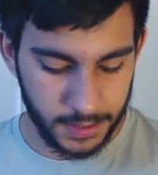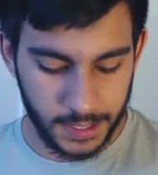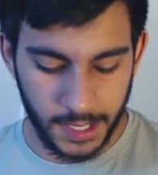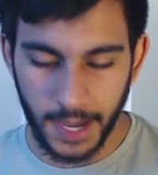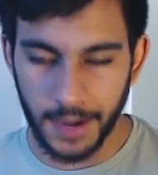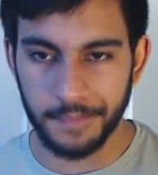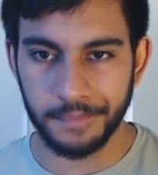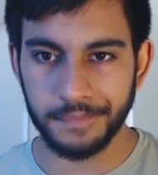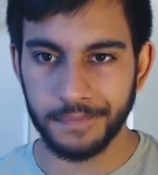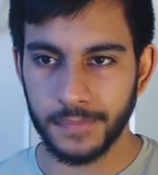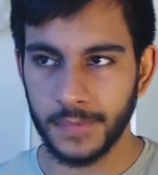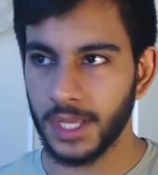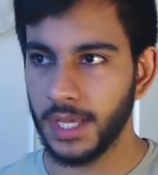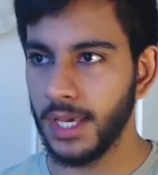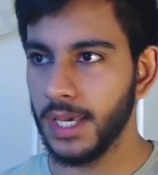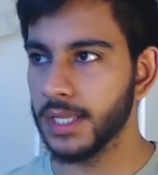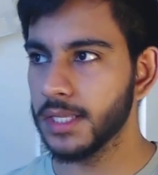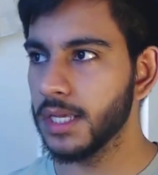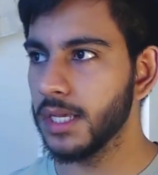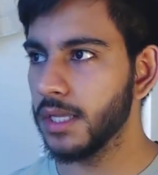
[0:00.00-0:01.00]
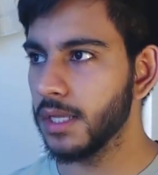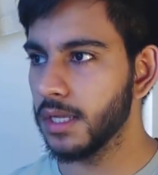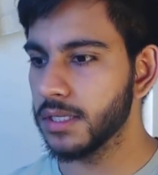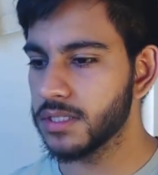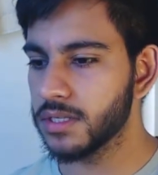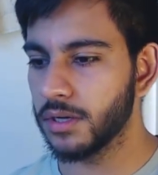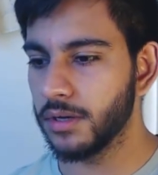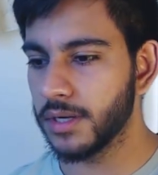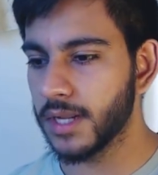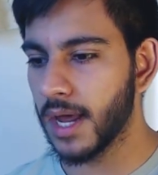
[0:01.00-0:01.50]
But yeah, it, it,
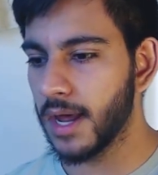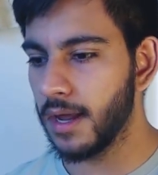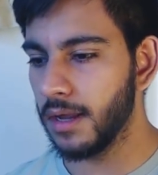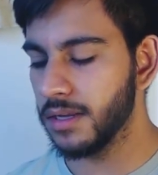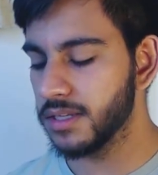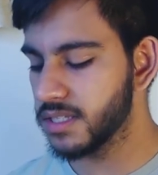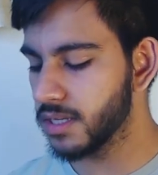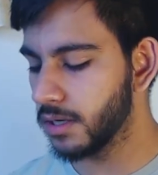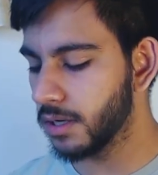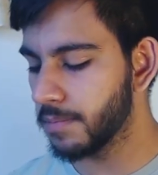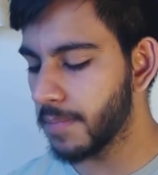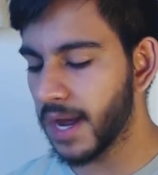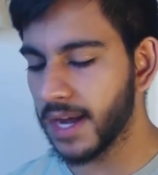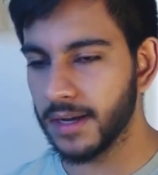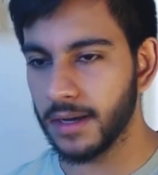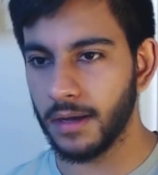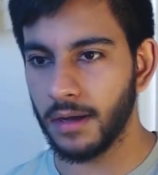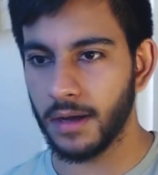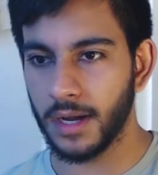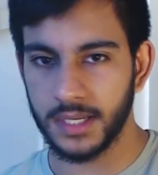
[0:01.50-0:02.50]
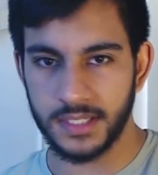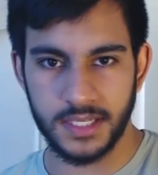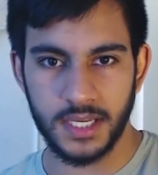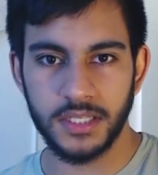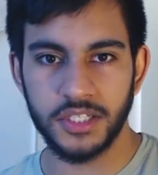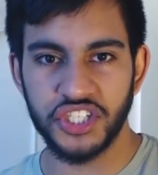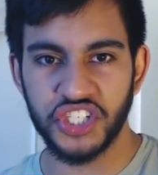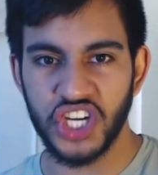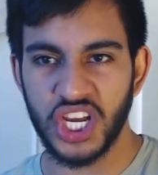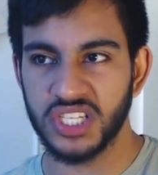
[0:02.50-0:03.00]
it's, a good, it's a good manga. I'd
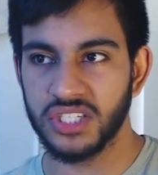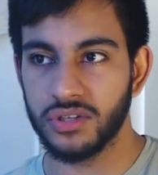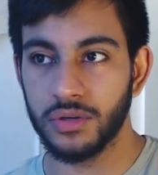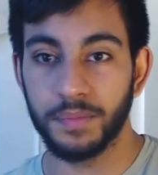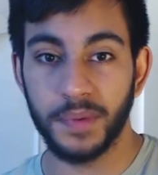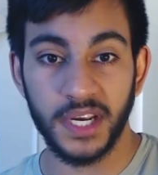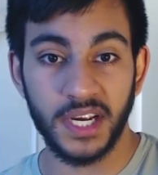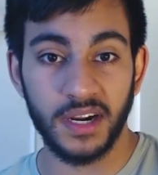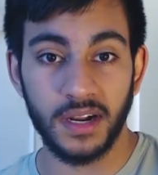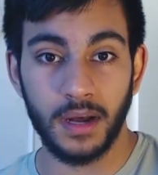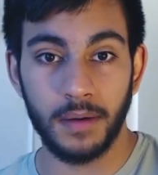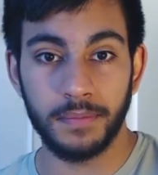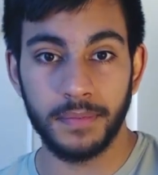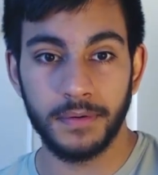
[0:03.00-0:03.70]
suggest you pick it